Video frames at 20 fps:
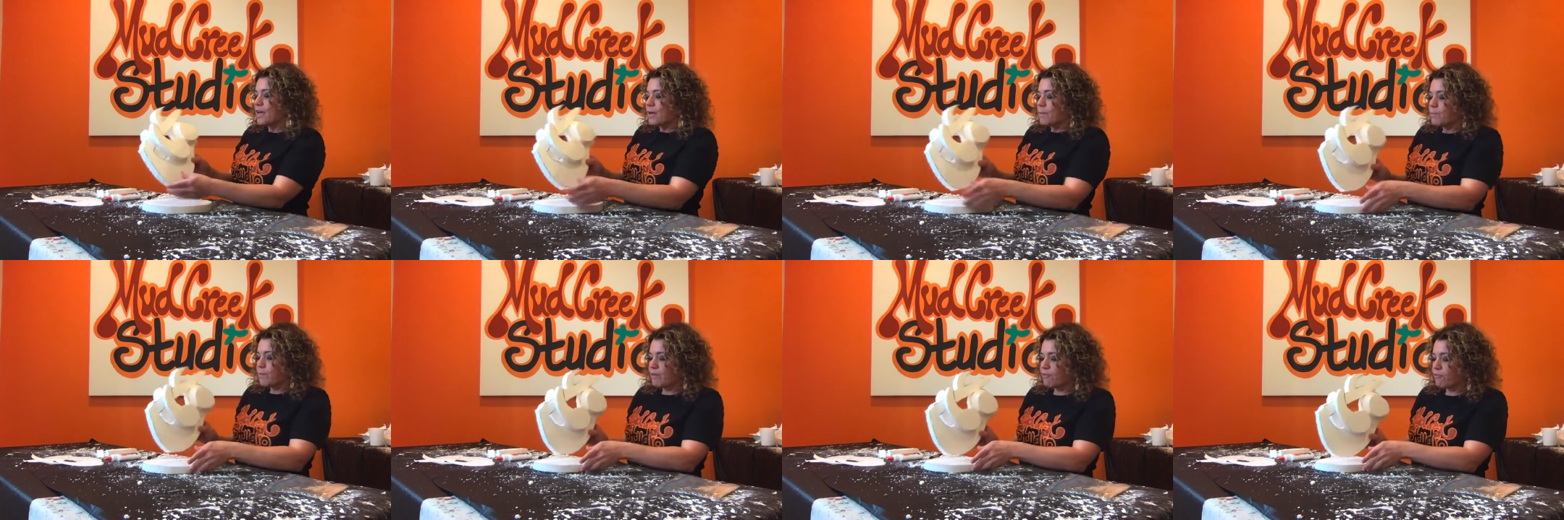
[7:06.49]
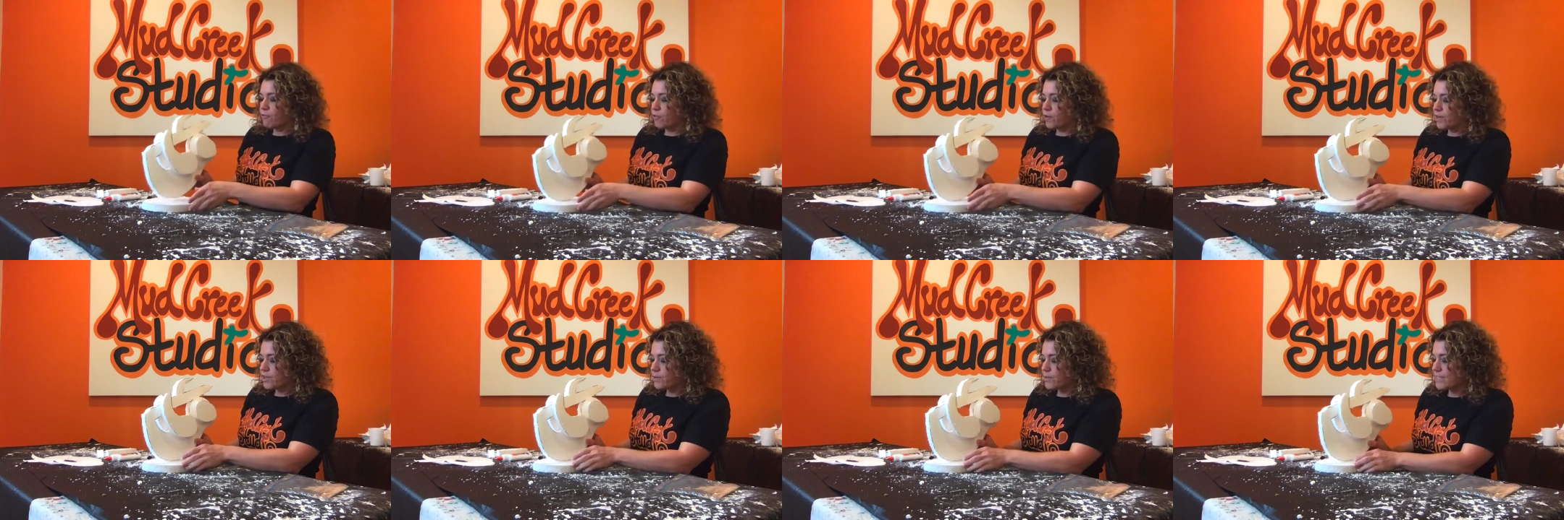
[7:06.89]

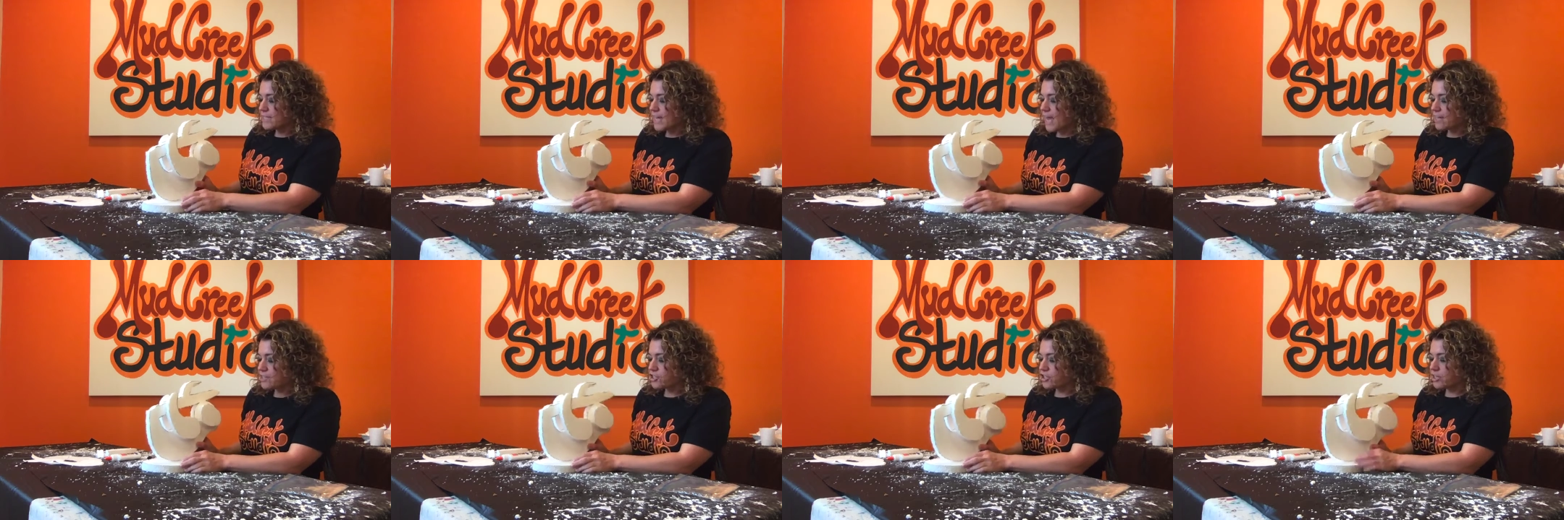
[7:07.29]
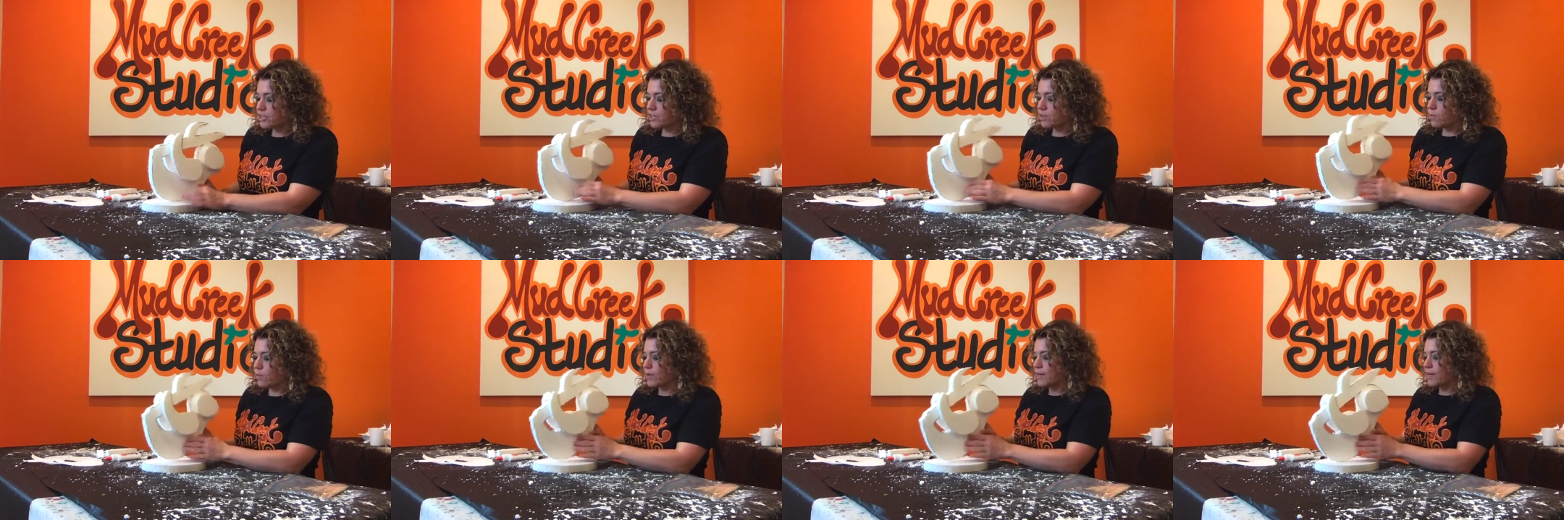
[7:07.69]
Before you attach it,
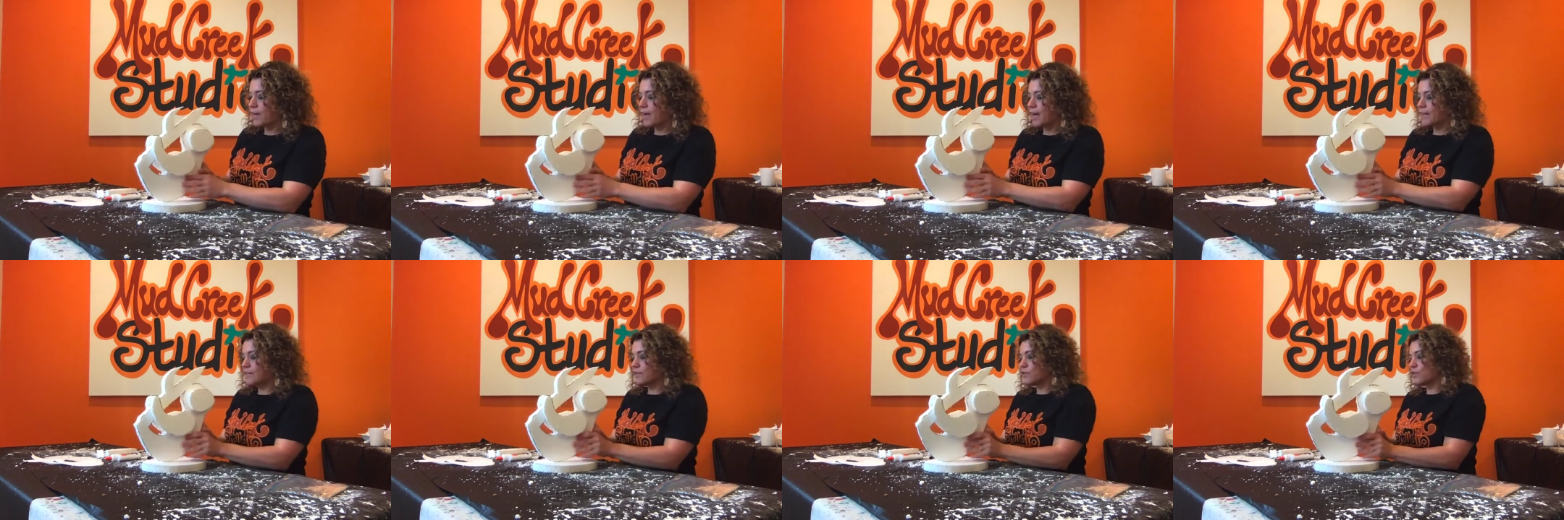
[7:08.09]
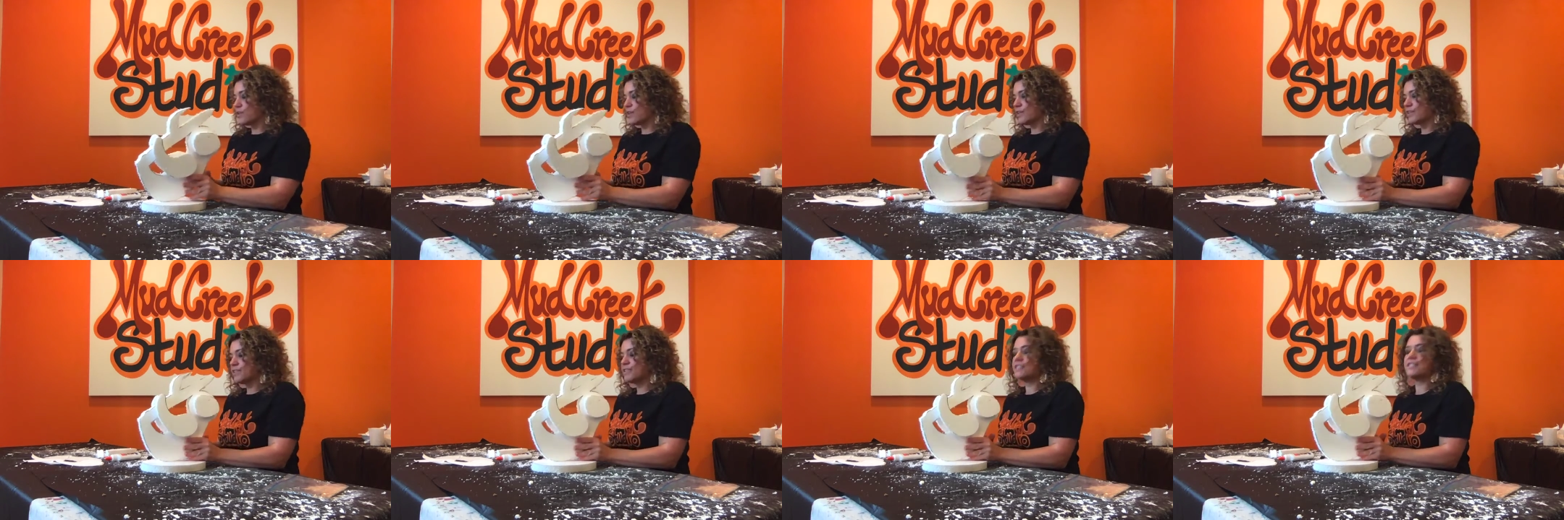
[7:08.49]
you want to kind of
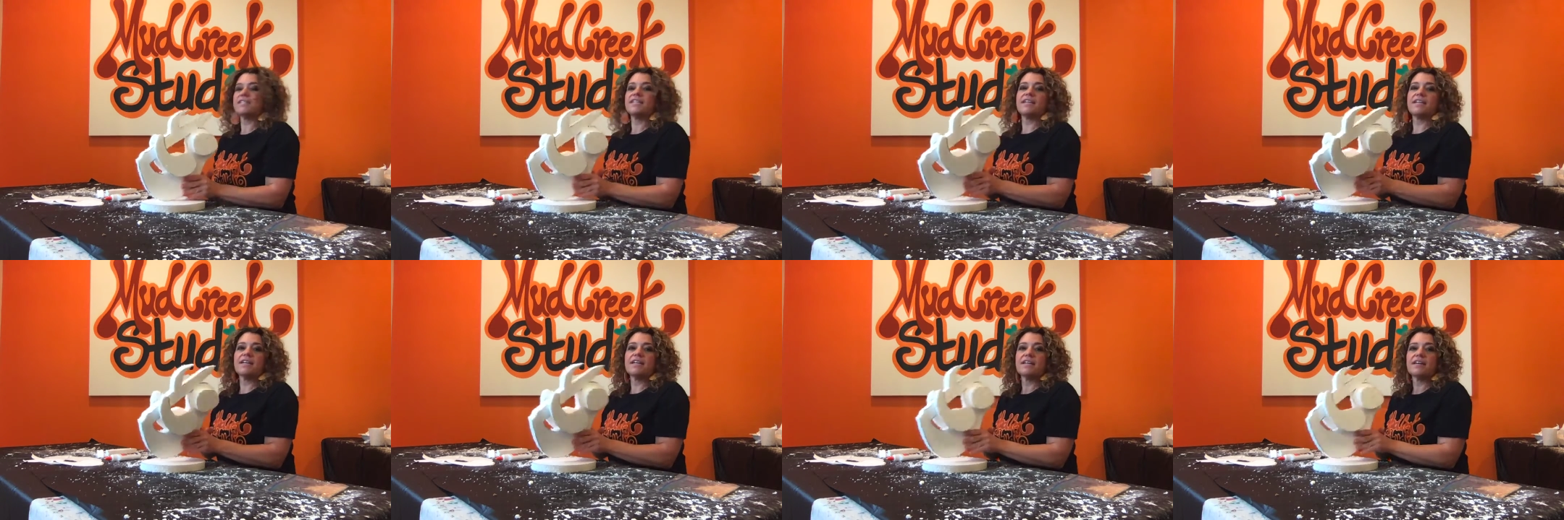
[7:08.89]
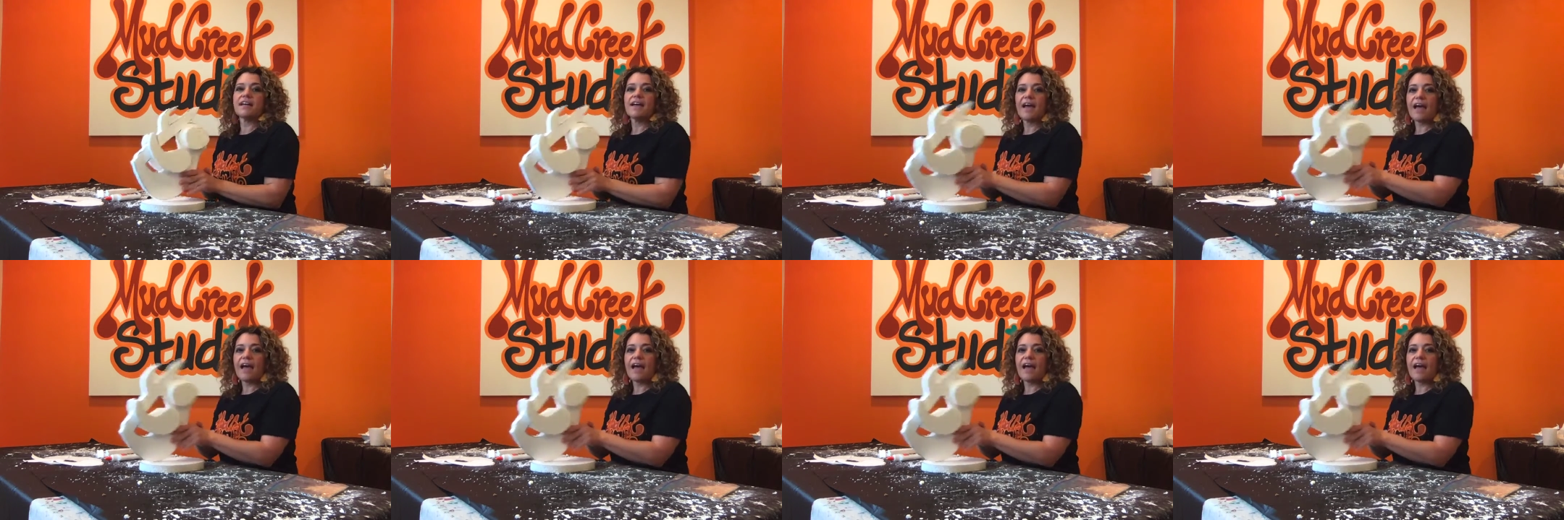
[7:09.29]
look and see